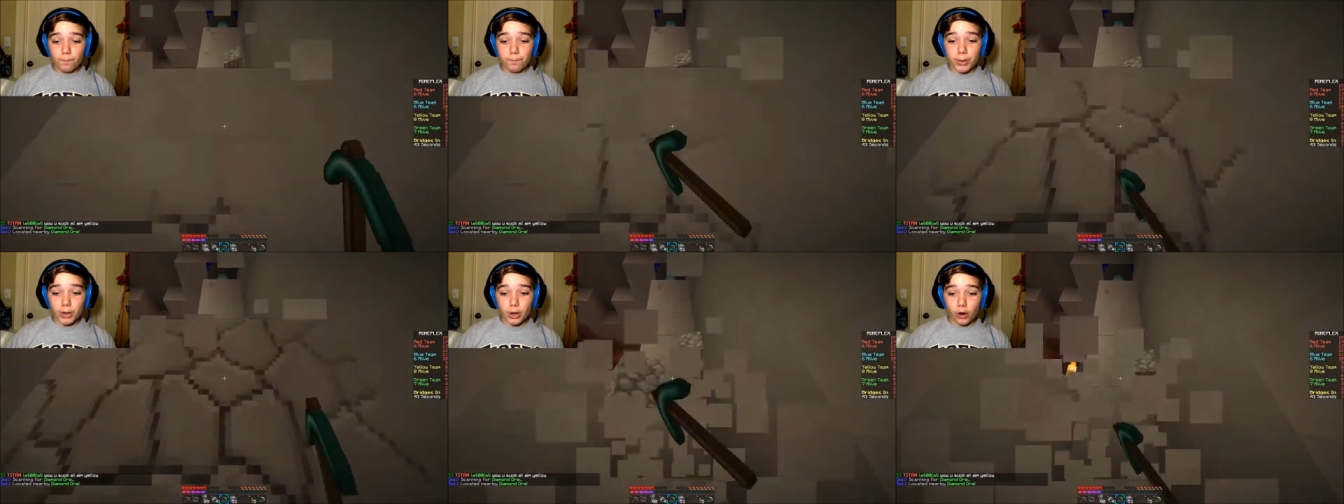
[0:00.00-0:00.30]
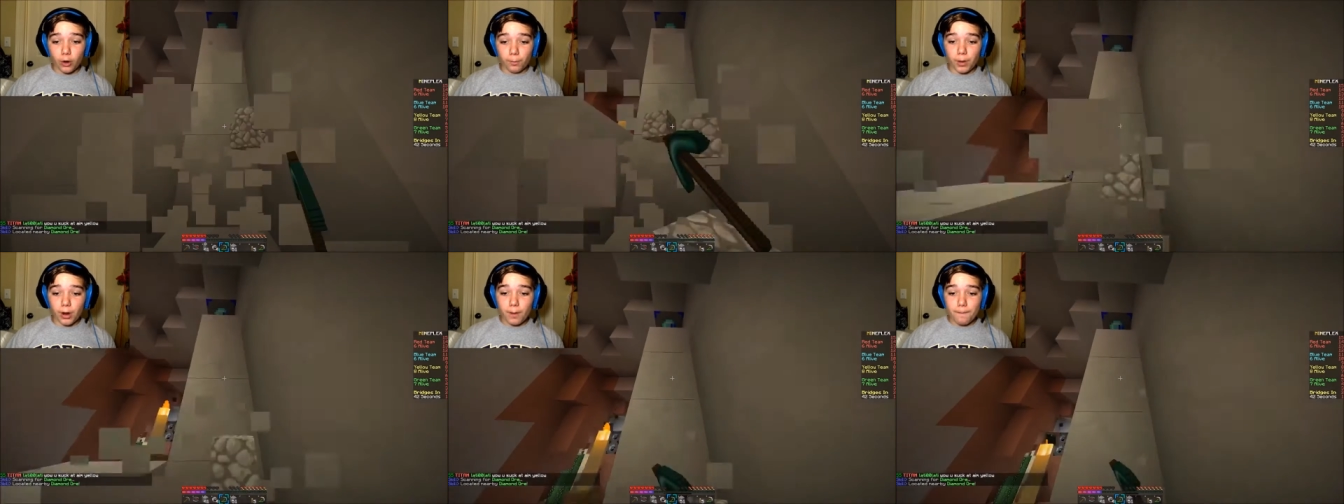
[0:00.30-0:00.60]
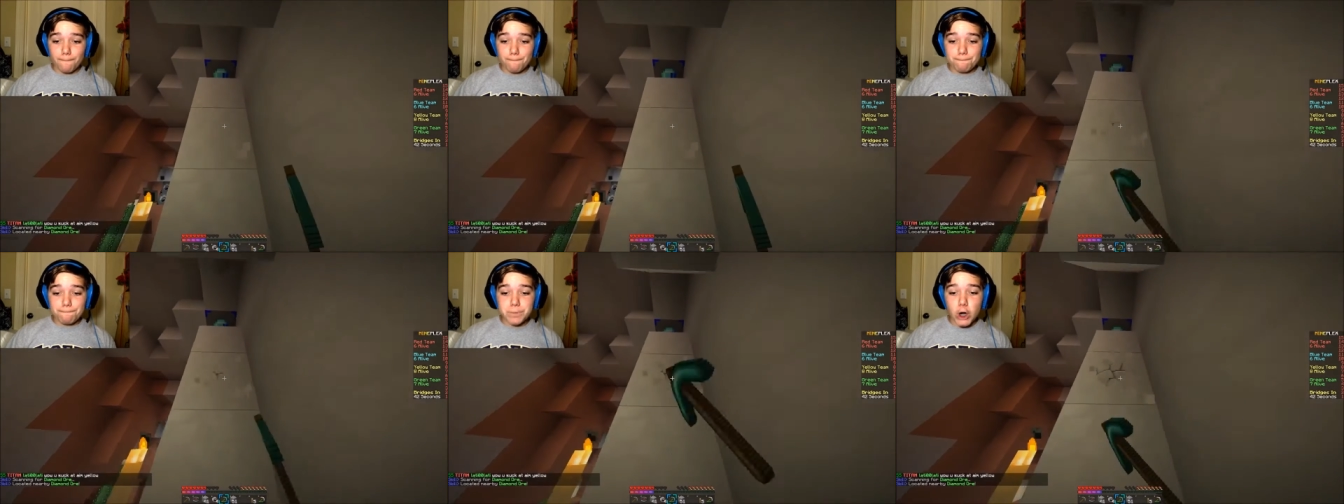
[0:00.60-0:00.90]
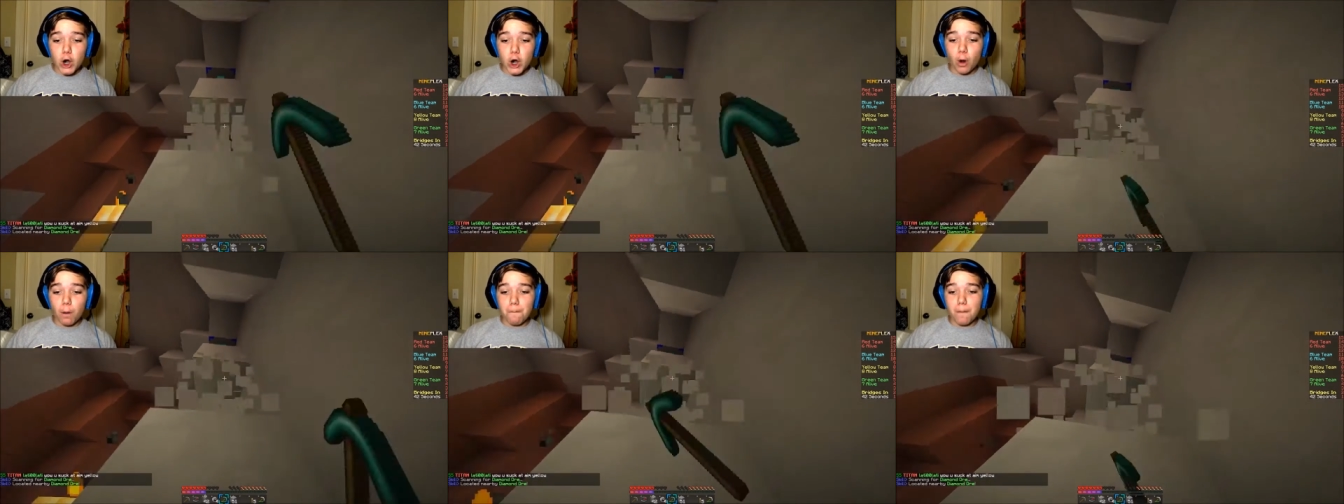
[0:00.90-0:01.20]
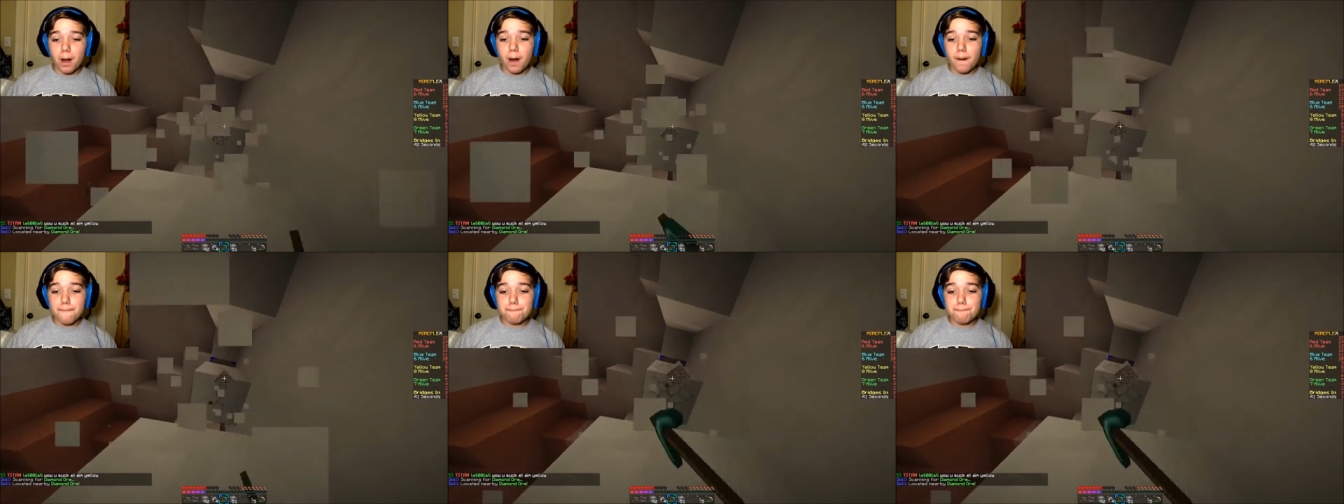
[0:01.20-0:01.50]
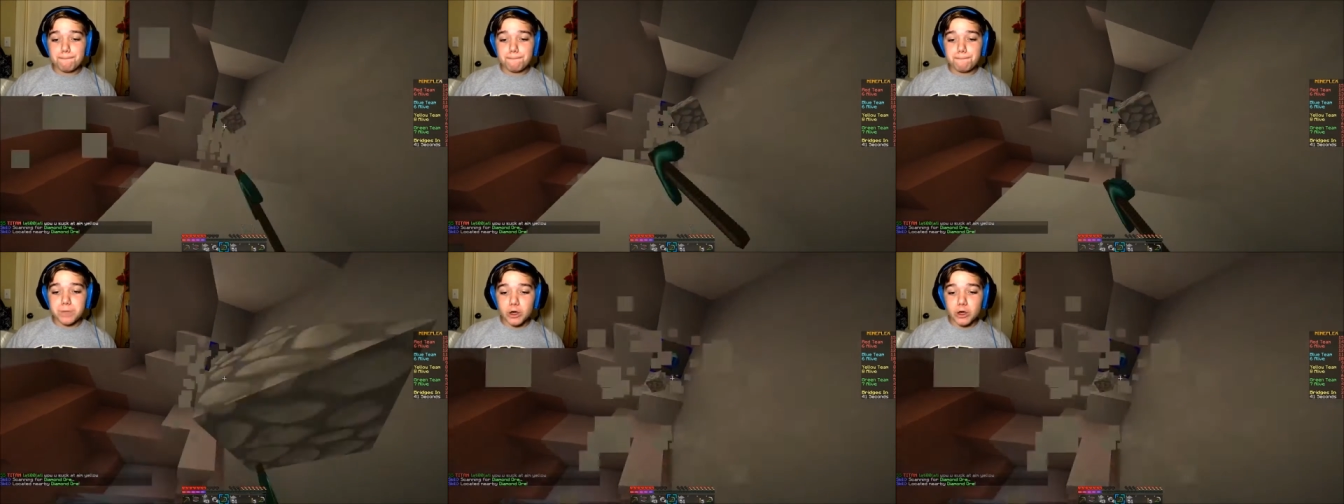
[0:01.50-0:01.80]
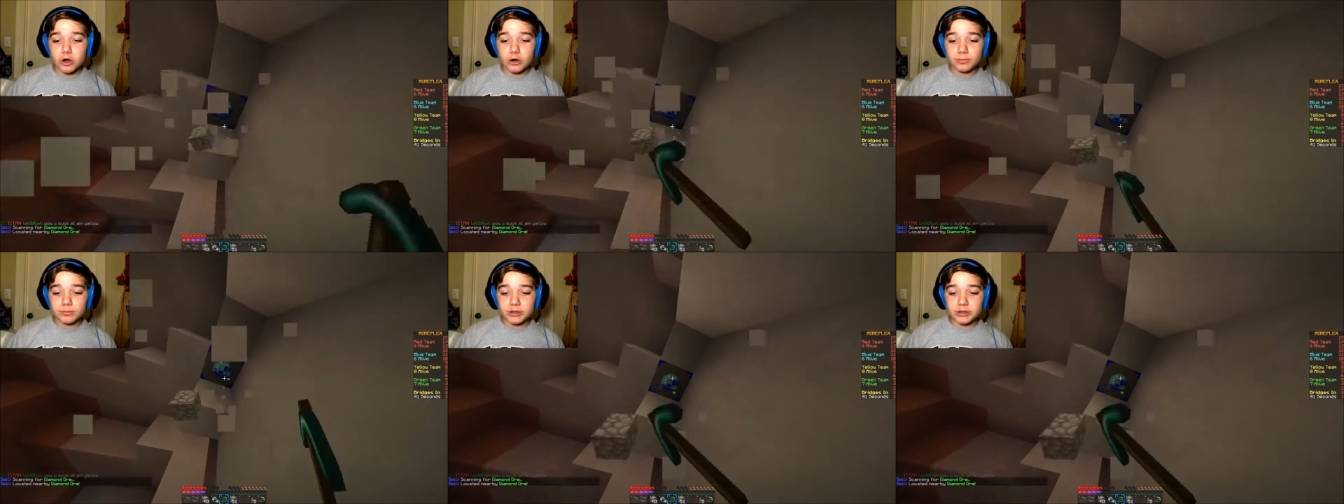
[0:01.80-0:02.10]
Boom, boom,
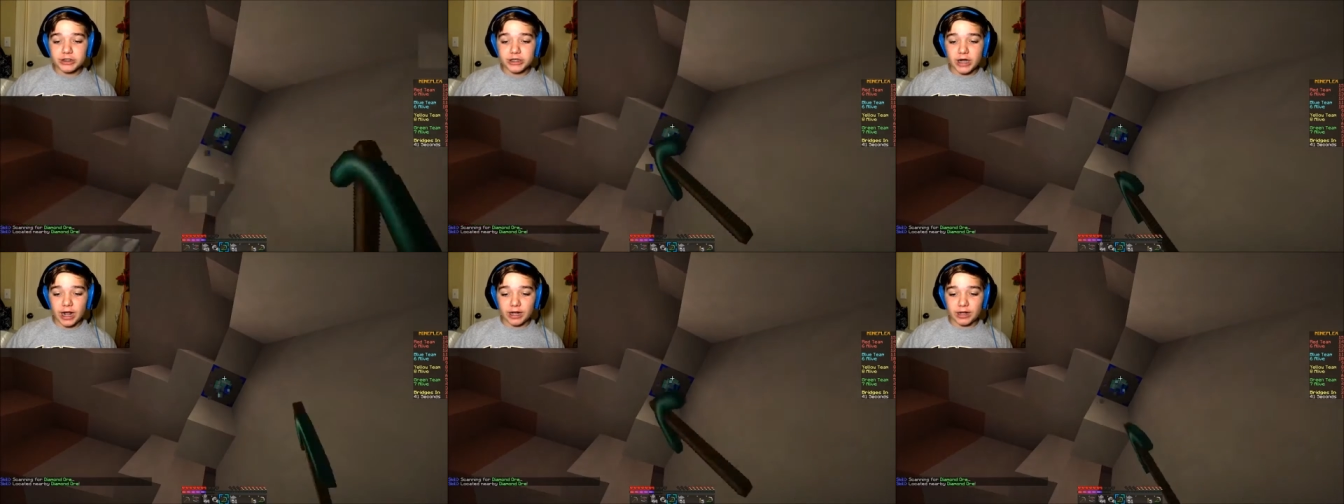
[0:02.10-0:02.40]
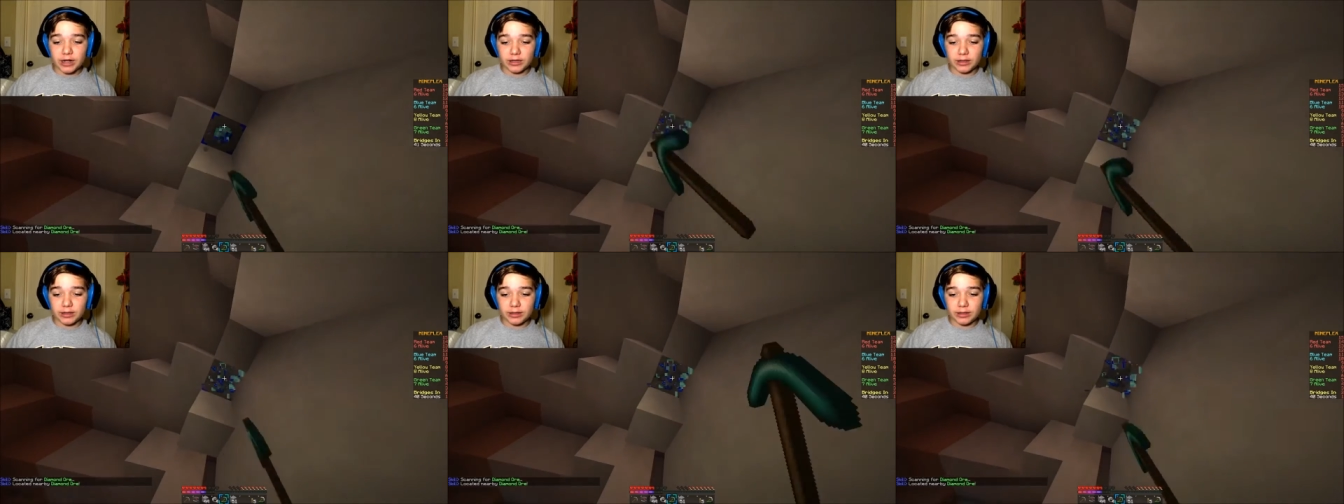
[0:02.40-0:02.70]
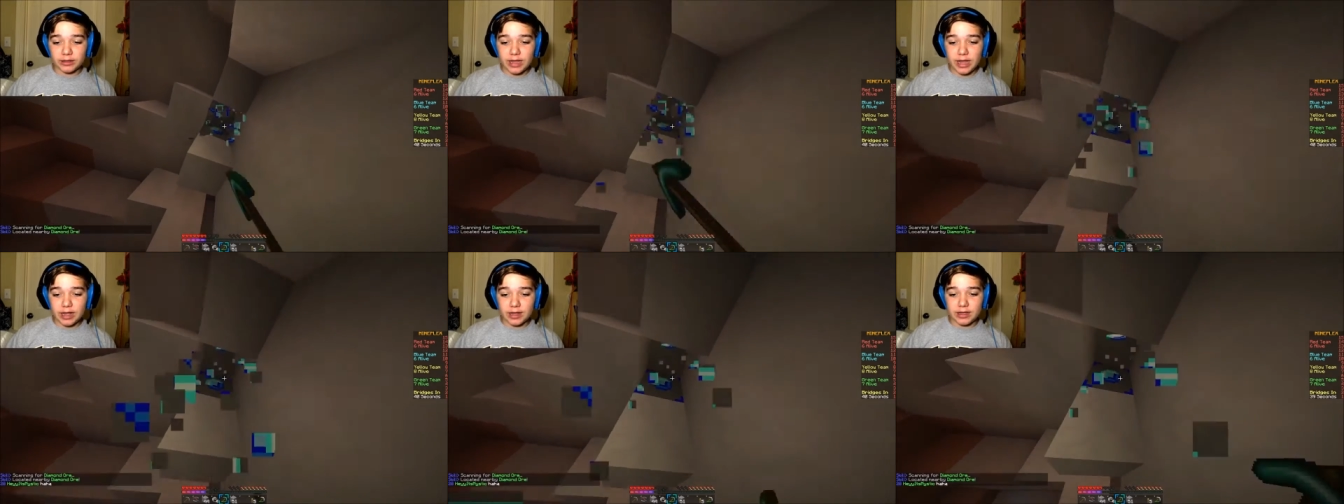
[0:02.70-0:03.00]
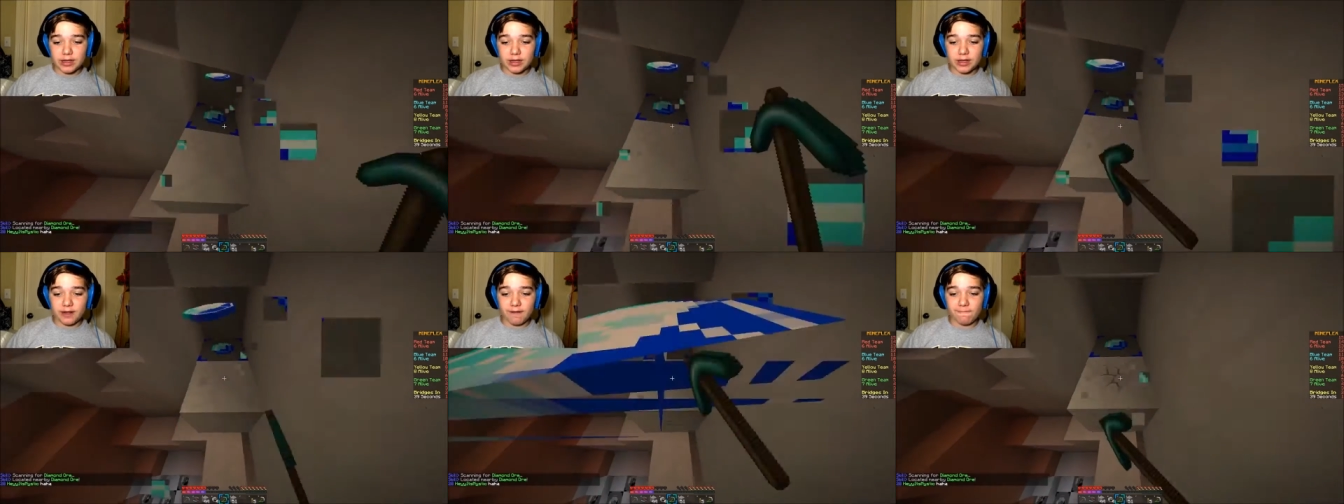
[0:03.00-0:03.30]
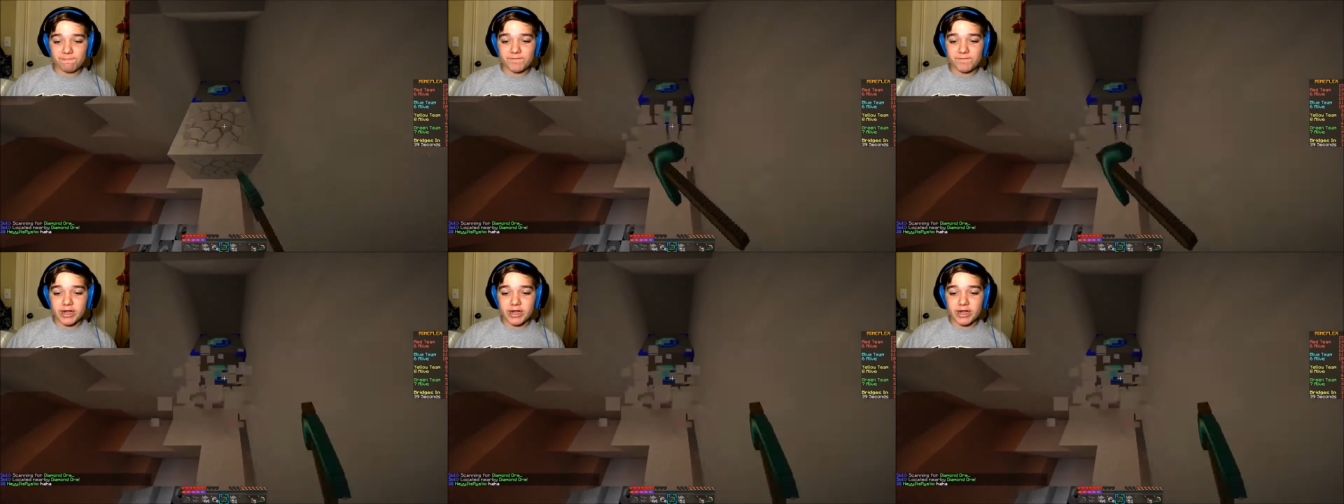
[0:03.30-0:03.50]
boom, up.